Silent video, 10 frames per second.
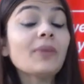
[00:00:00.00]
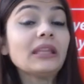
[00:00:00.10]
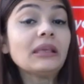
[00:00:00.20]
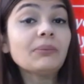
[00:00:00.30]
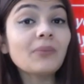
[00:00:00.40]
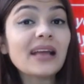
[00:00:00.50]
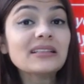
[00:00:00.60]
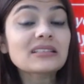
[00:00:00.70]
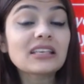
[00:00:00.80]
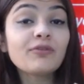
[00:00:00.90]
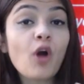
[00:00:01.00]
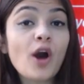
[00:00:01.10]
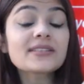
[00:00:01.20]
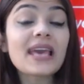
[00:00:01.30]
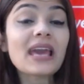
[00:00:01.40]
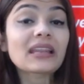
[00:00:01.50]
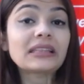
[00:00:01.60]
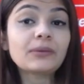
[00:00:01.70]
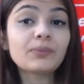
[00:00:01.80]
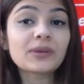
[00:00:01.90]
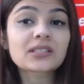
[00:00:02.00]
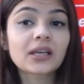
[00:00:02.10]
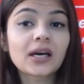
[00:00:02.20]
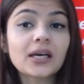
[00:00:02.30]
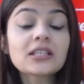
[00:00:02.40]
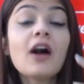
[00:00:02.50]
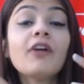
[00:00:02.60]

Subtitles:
many months he was there in the business?